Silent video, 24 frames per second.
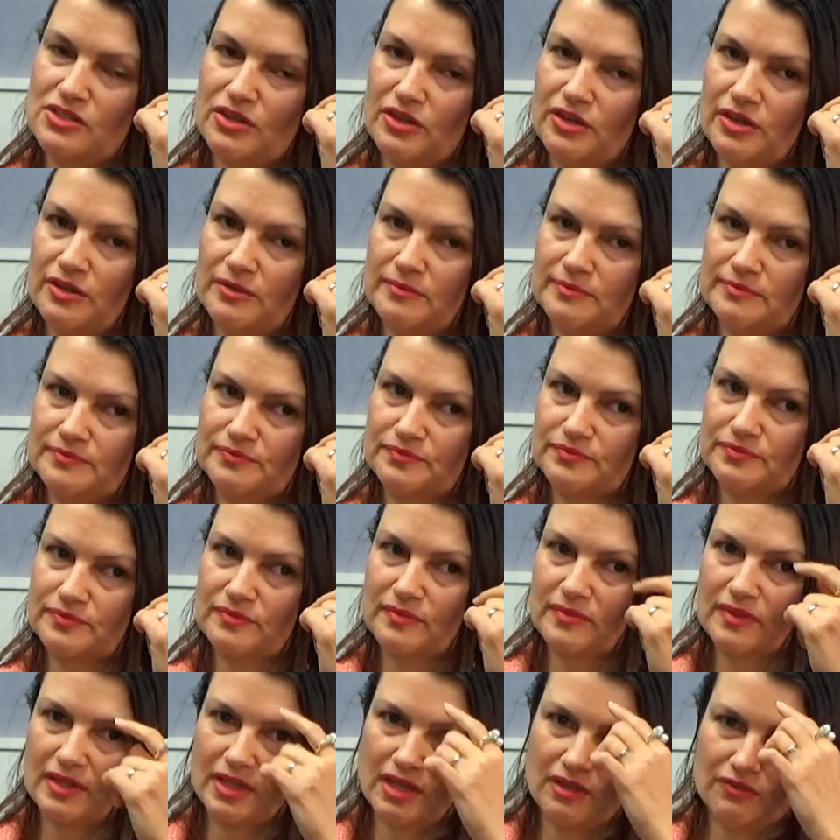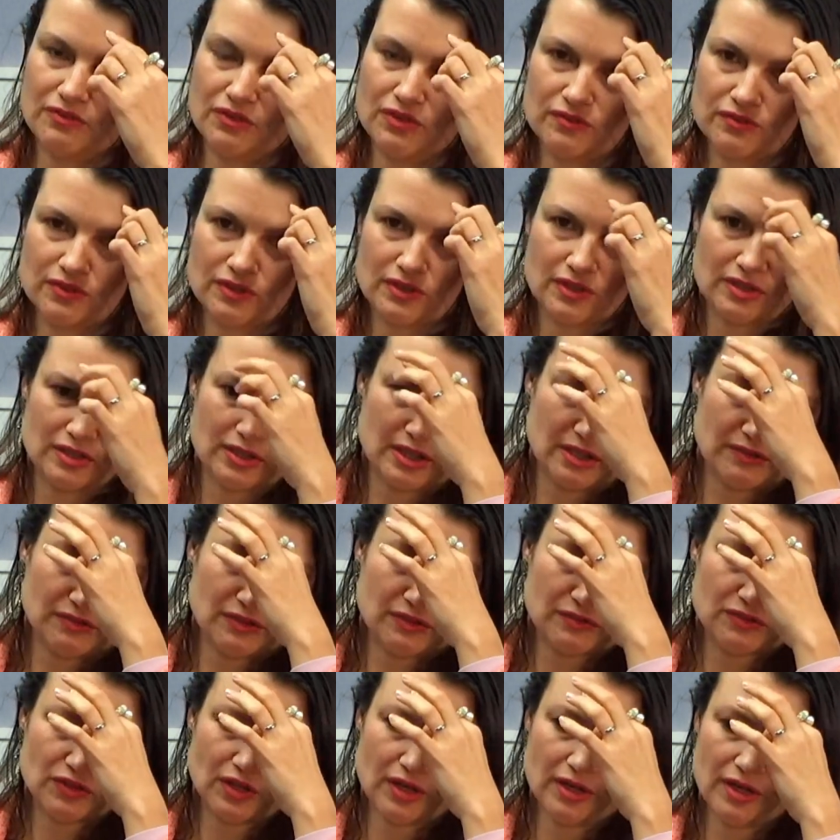So if
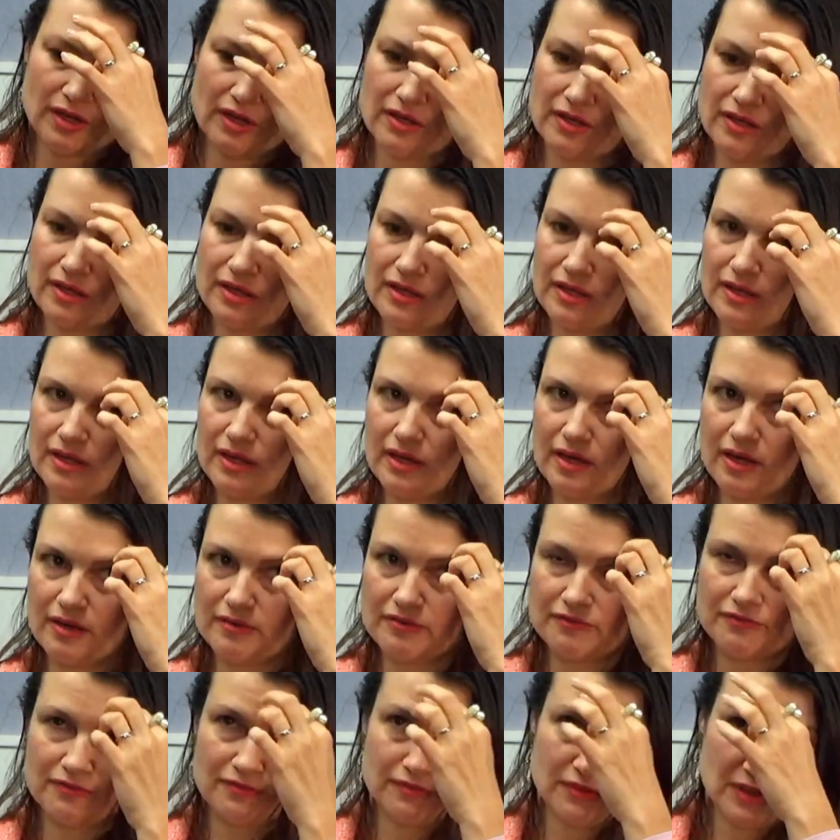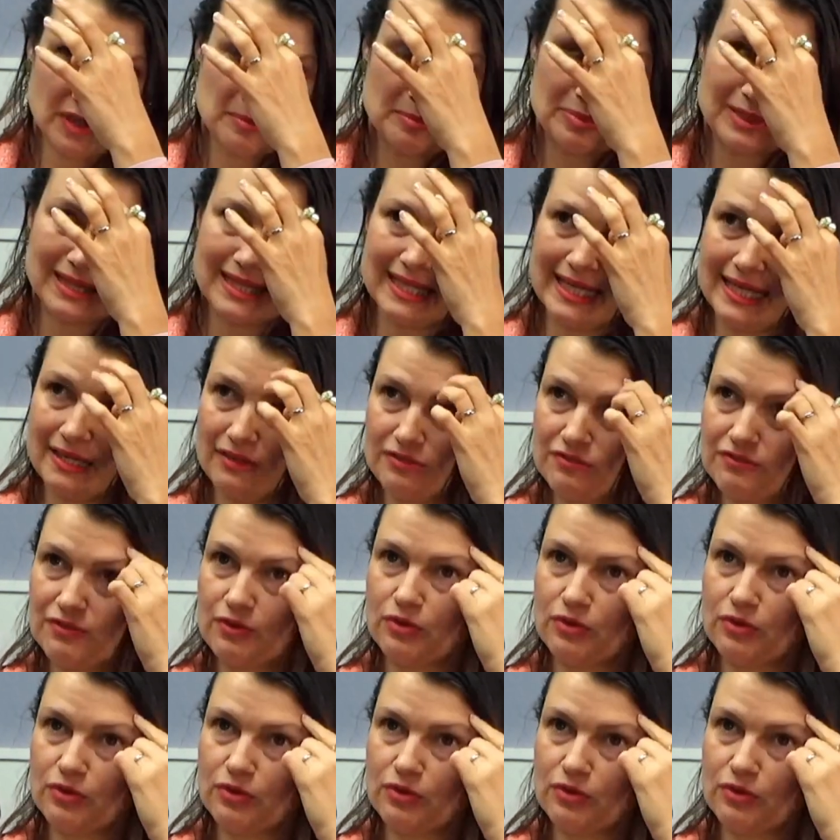you've got a complete